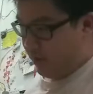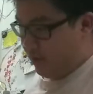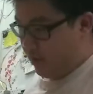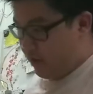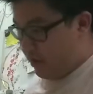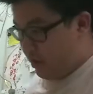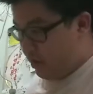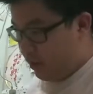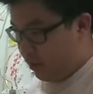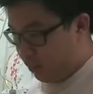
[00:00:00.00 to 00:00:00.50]

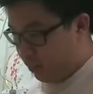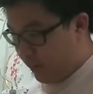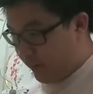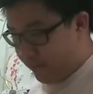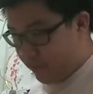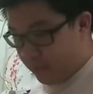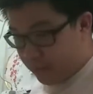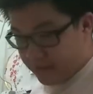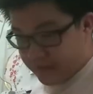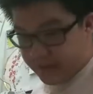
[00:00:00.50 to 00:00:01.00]
whoever
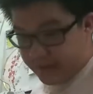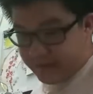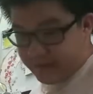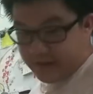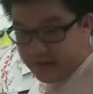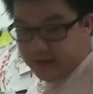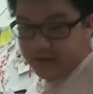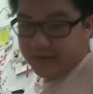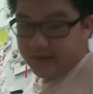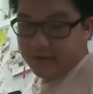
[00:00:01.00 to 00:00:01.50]
was
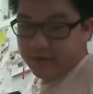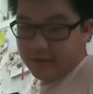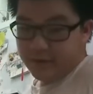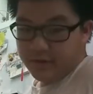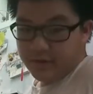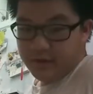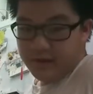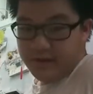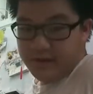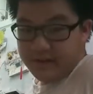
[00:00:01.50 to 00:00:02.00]
outside the door
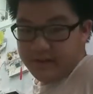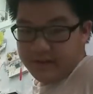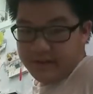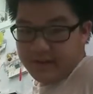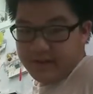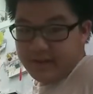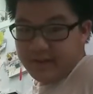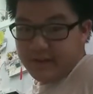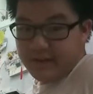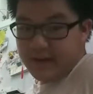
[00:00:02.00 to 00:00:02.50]

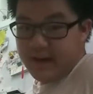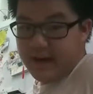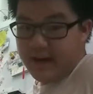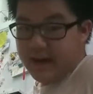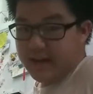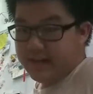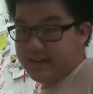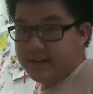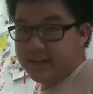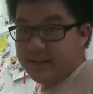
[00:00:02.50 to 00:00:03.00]
isn't
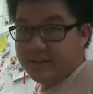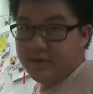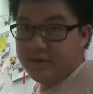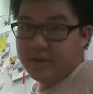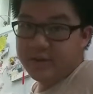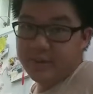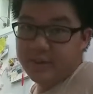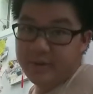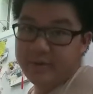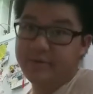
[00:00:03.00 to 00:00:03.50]
as
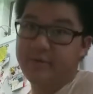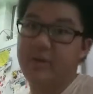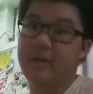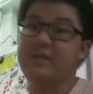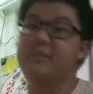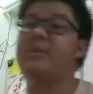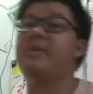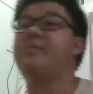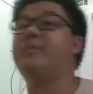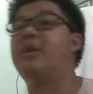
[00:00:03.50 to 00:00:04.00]
disrespectful as
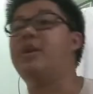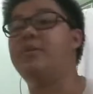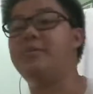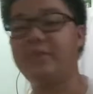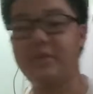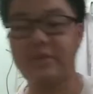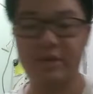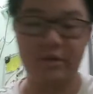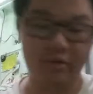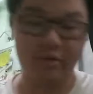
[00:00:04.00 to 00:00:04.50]
my mom,
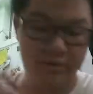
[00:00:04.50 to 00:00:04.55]
so.